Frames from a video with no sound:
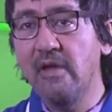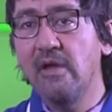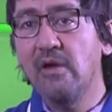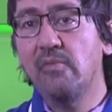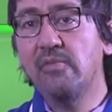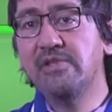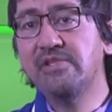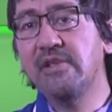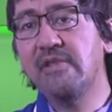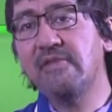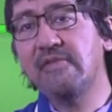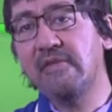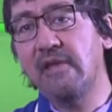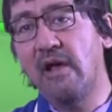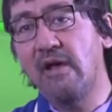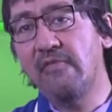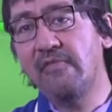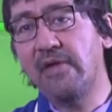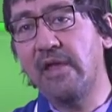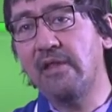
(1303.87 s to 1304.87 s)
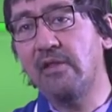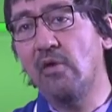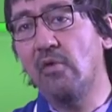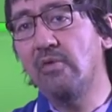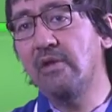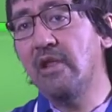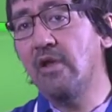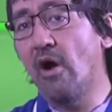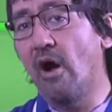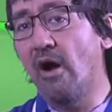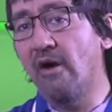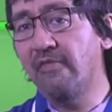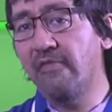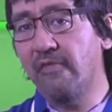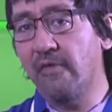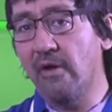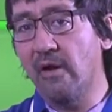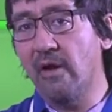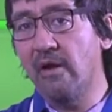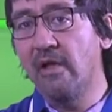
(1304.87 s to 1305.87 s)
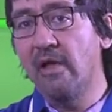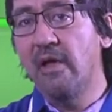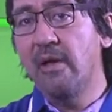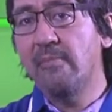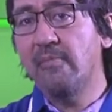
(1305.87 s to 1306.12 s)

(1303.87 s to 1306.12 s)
which itself can only offer